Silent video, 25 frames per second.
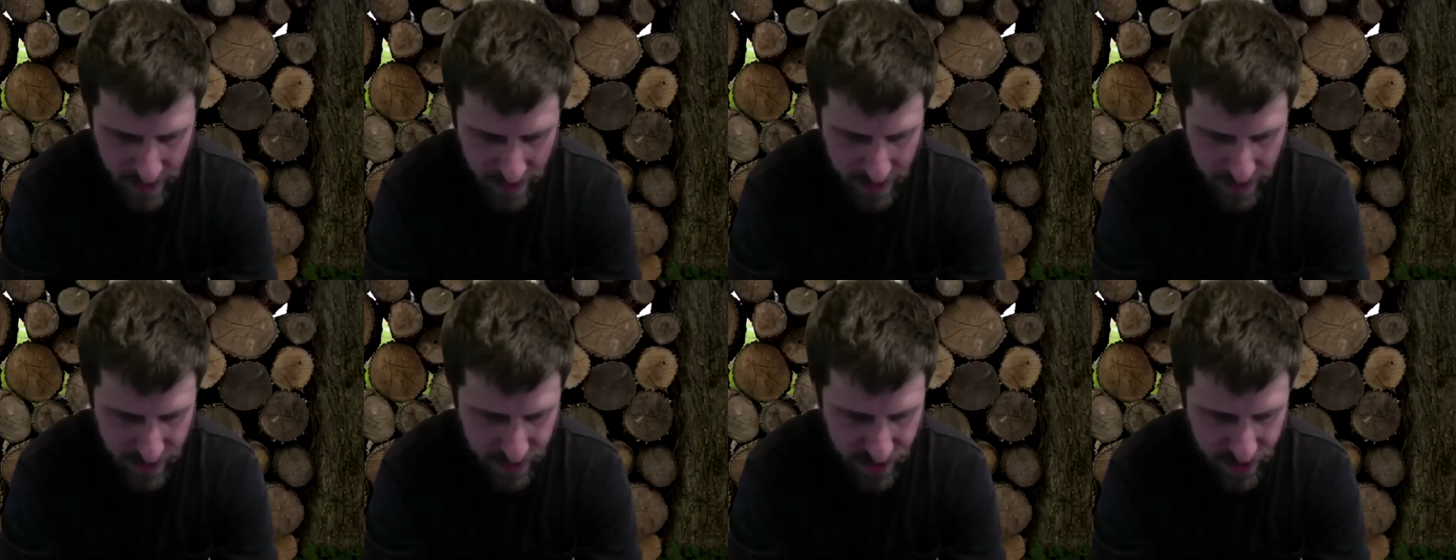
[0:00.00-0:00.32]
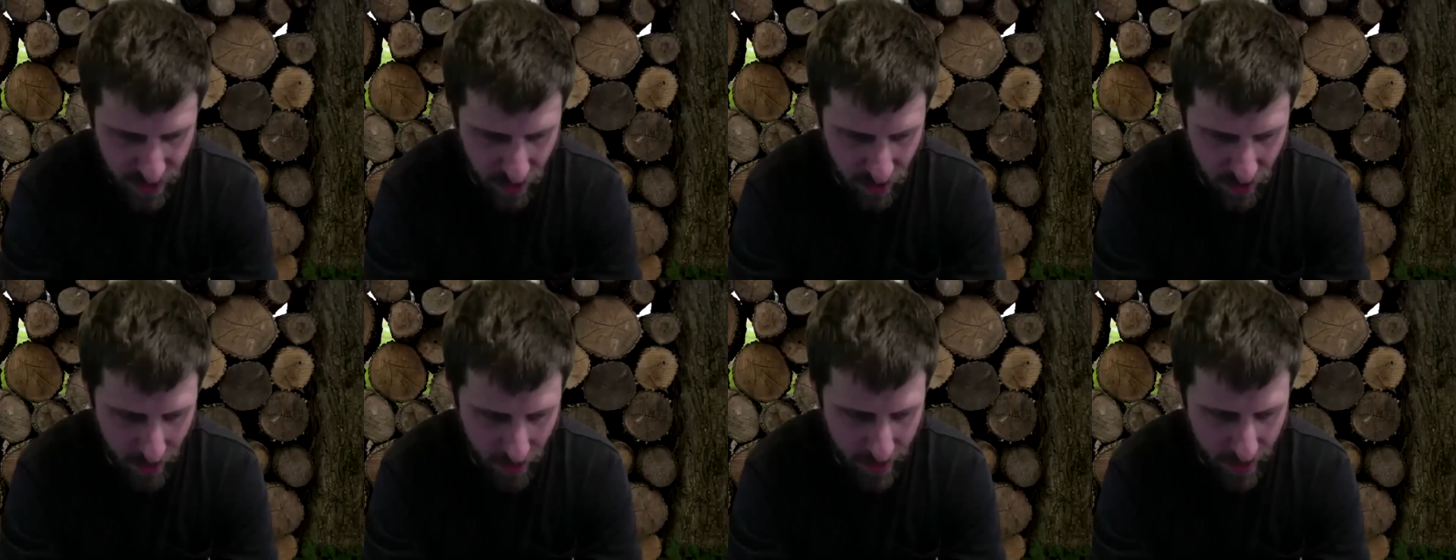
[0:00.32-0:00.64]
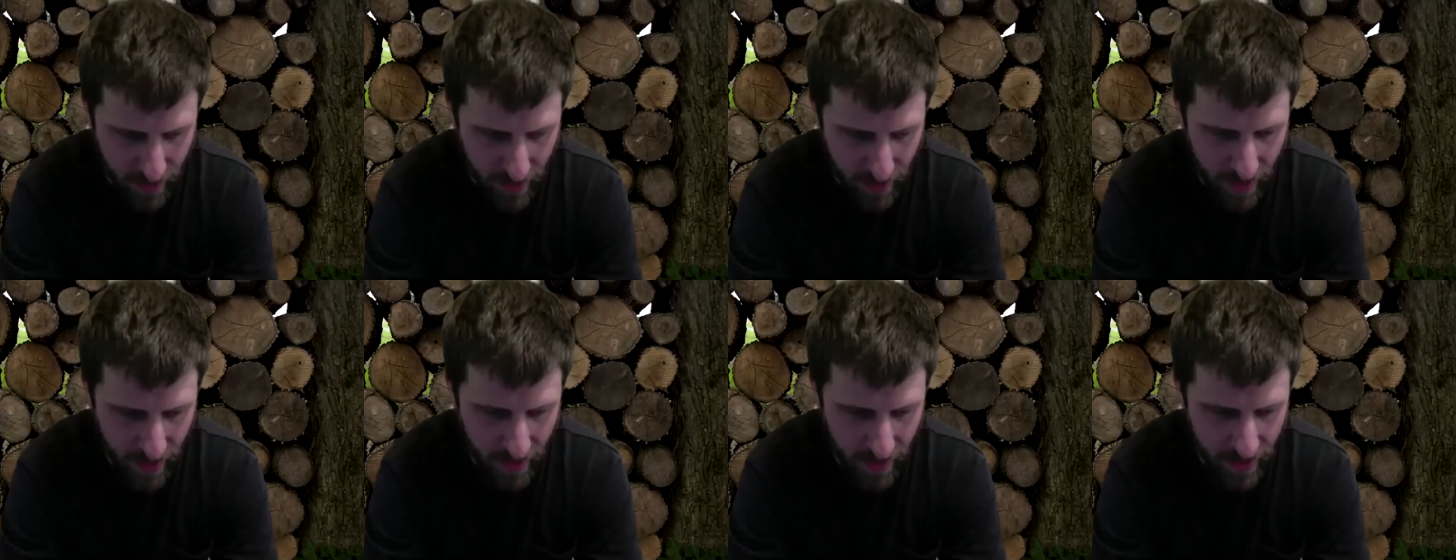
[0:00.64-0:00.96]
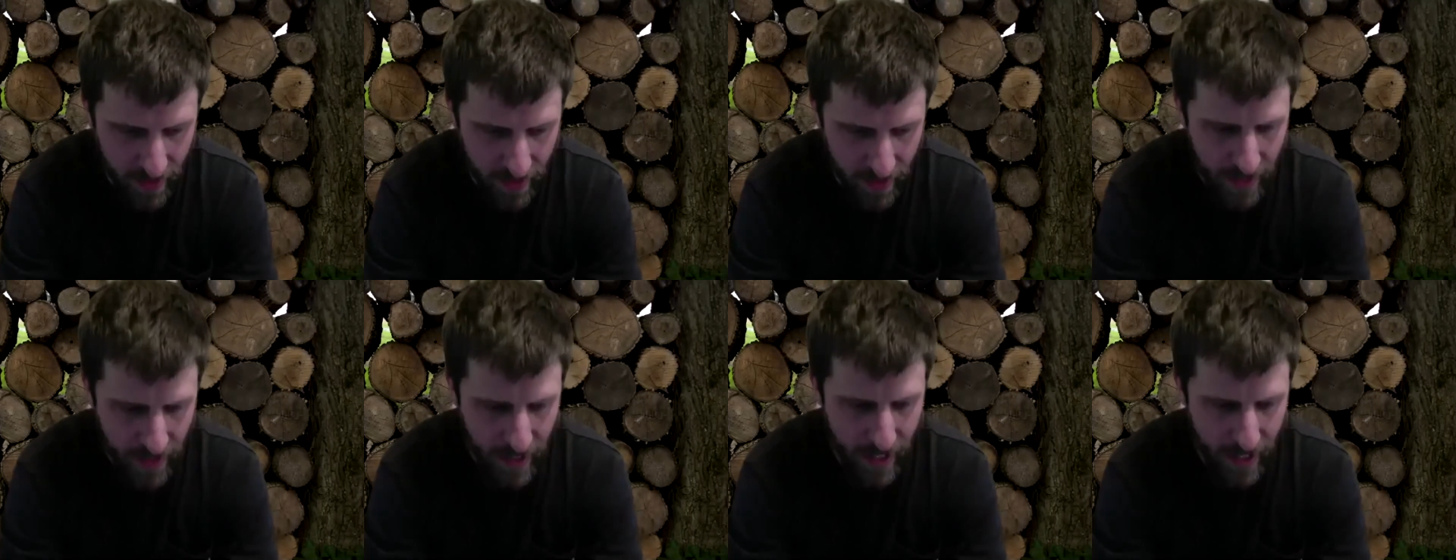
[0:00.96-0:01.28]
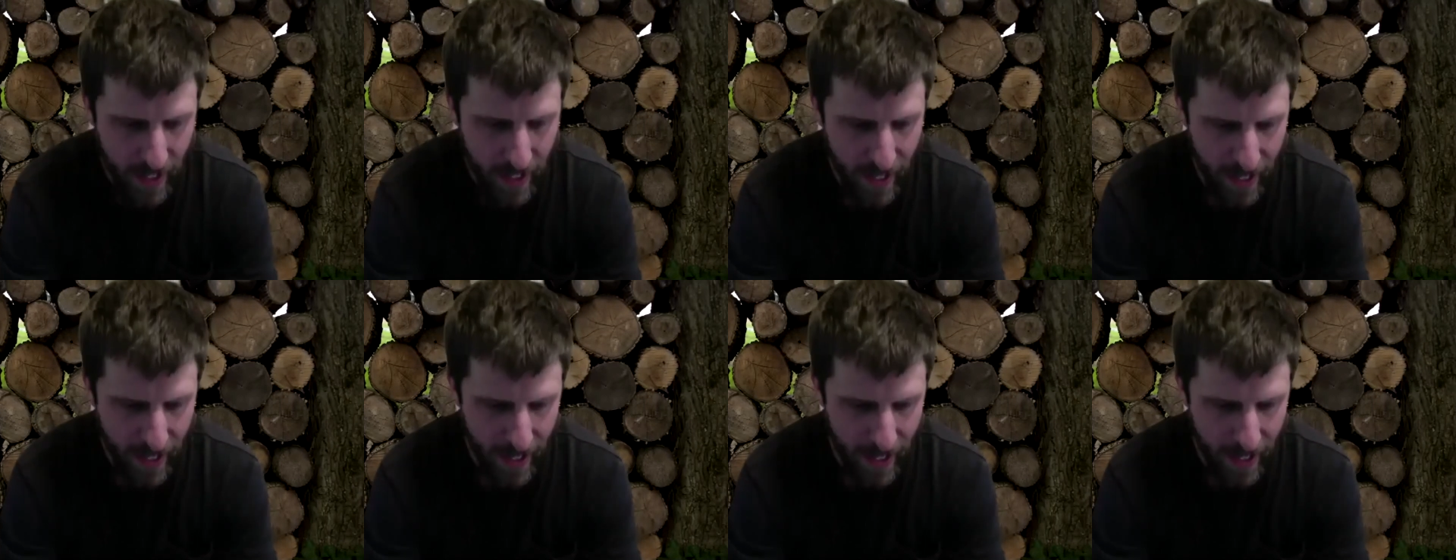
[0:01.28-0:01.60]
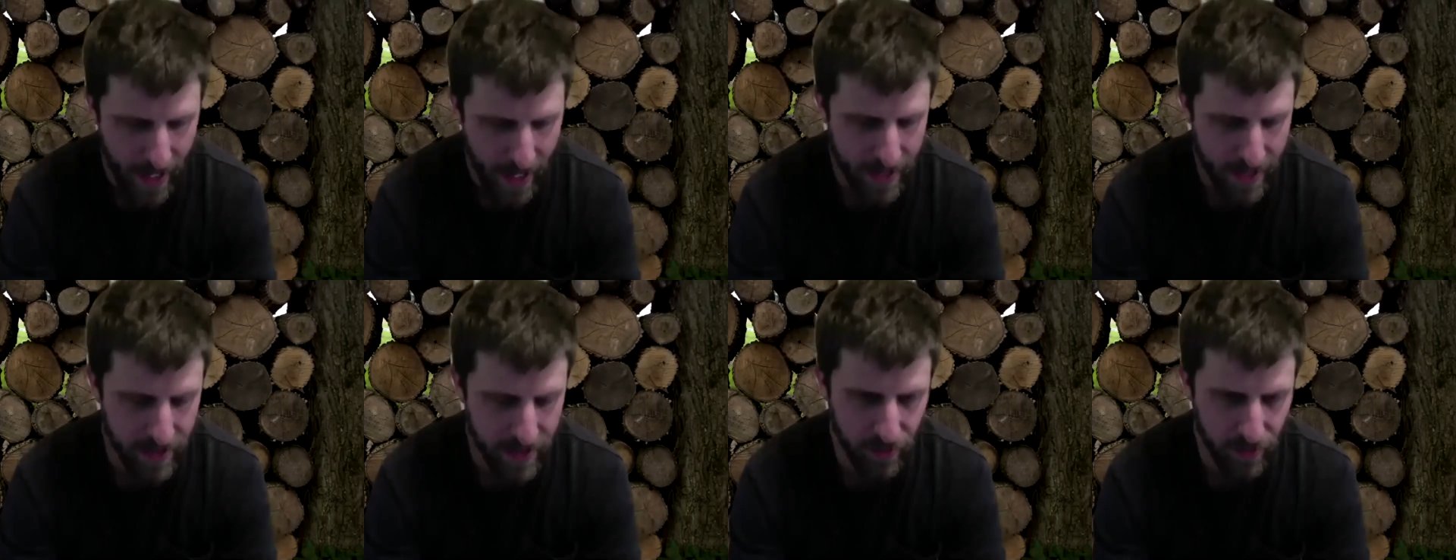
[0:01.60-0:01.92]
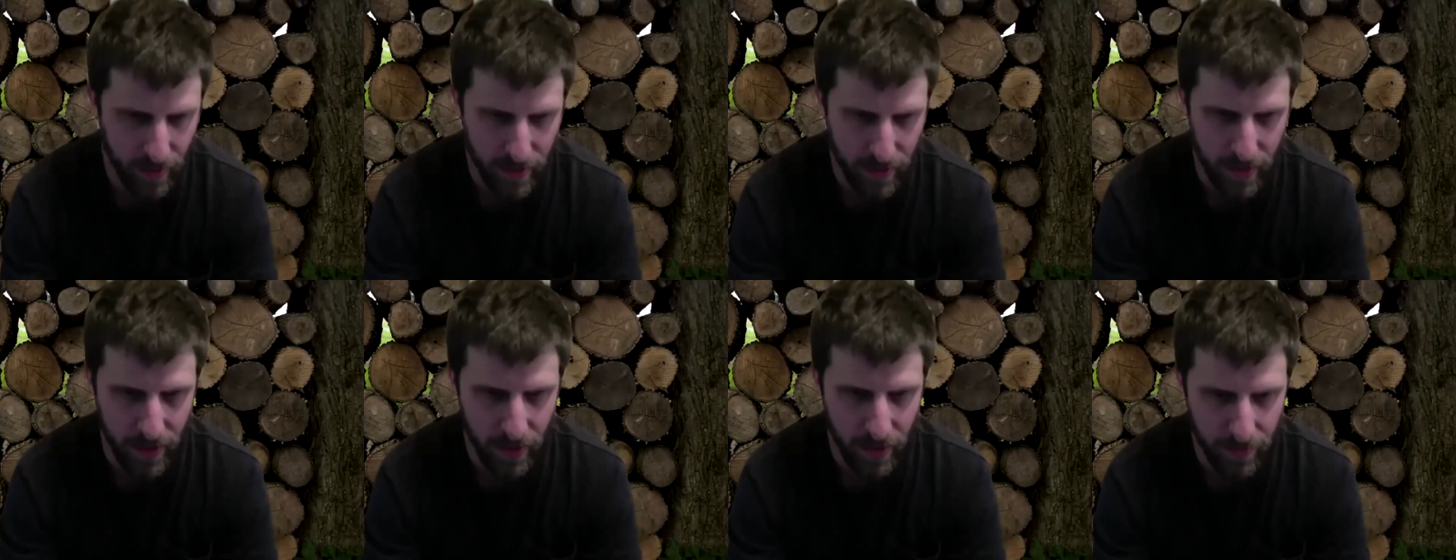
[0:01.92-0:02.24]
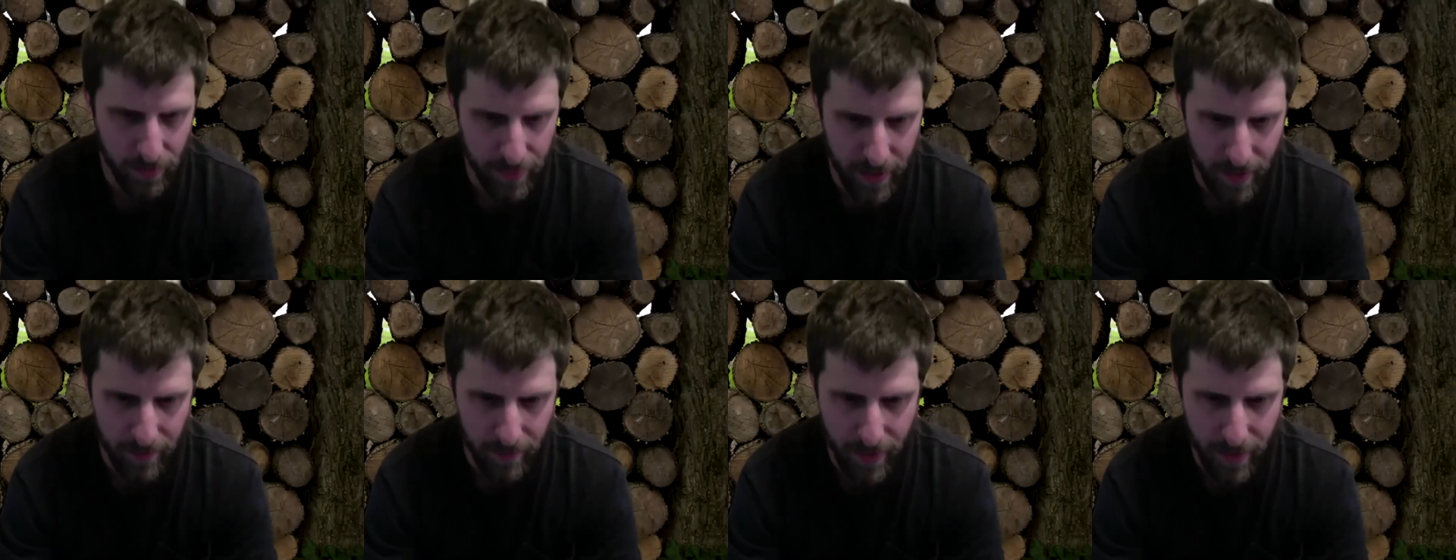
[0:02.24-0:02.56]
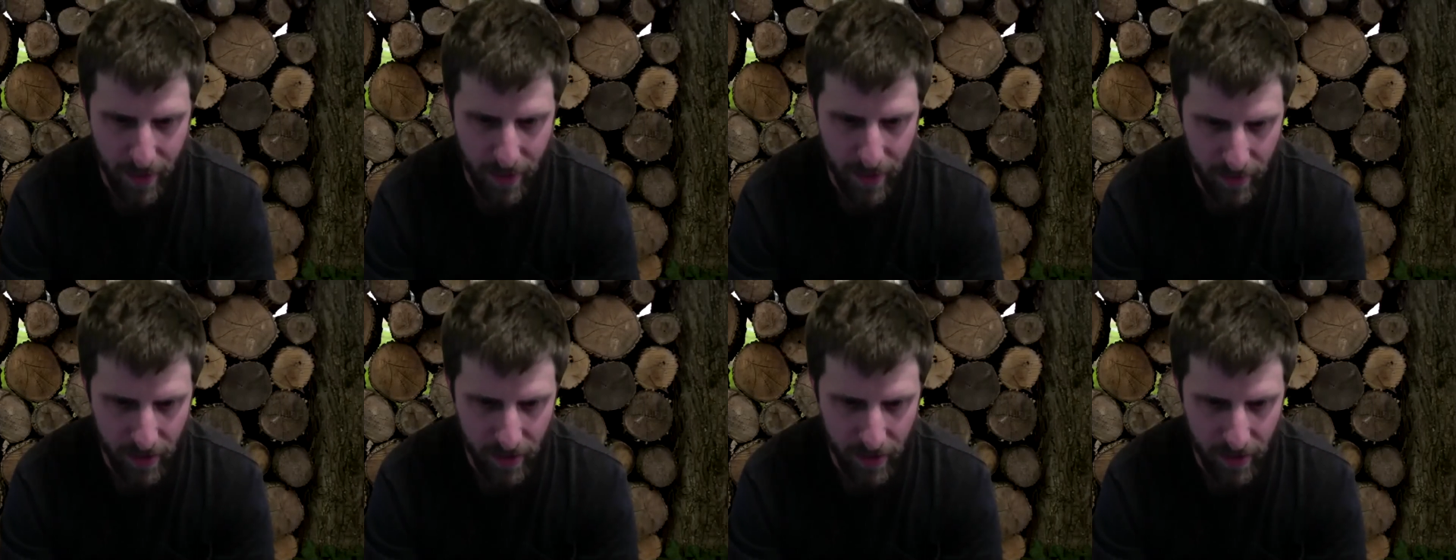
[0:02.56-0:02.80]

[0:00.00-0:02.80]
So I knew a little bit about